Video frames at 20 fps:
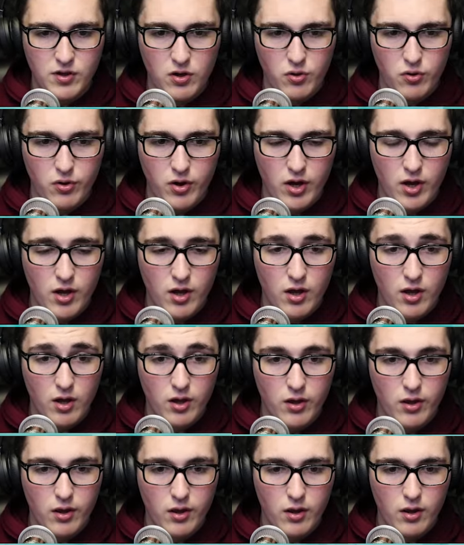other stuff. That's
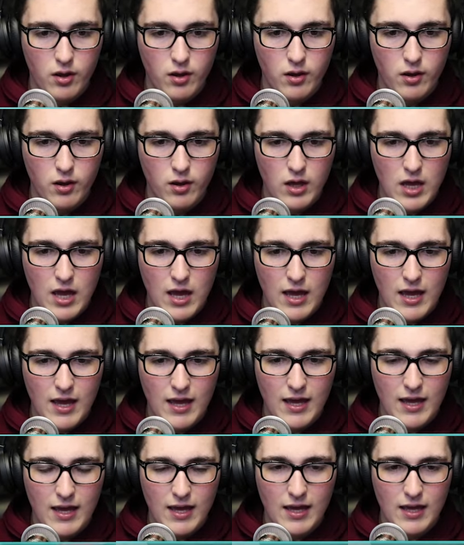like the bigger part of the map. I
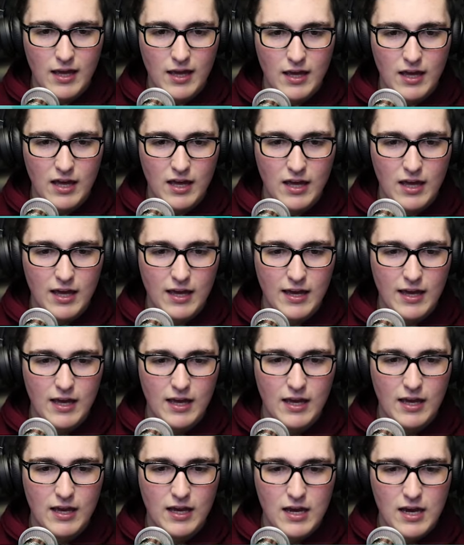don't know how to get to it. I'm so
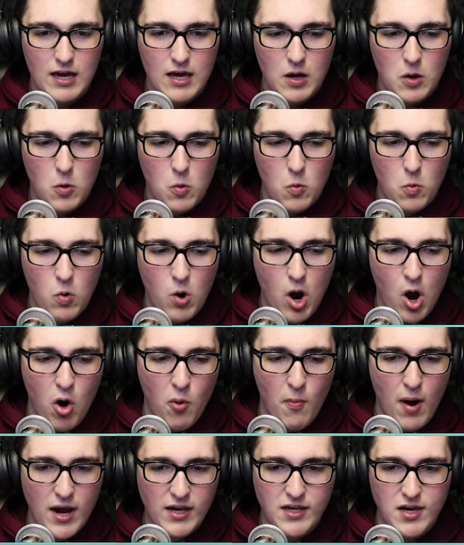confused. Oh
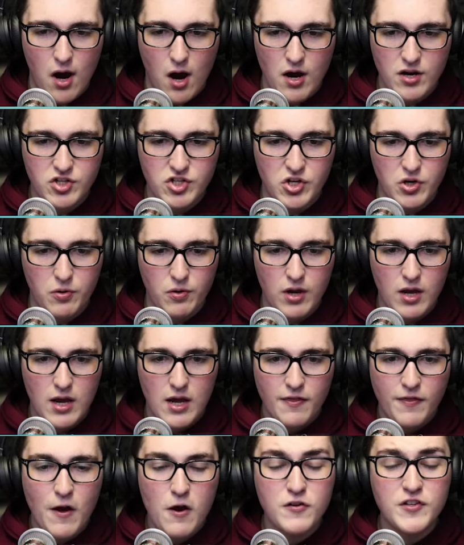my gosh, dude.
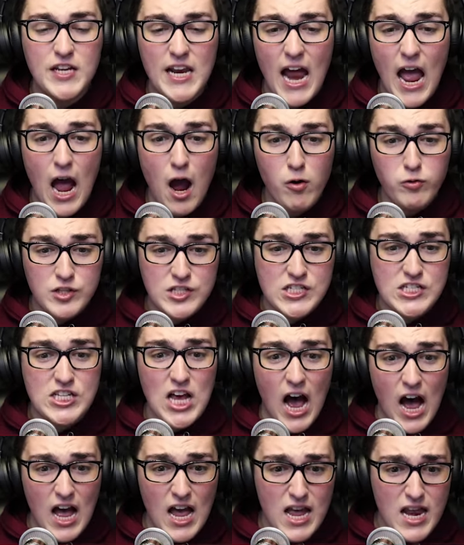There's an
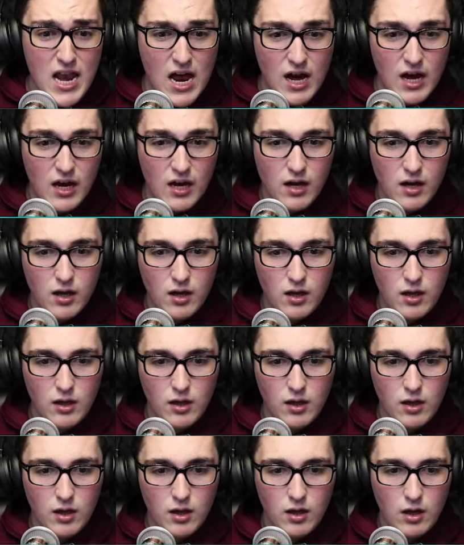outside. Oh, here it is.
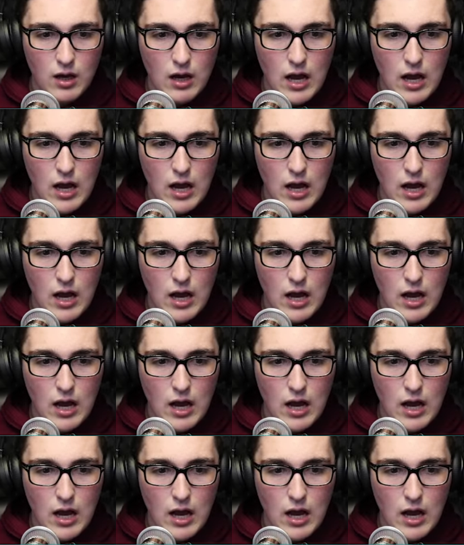Here it is.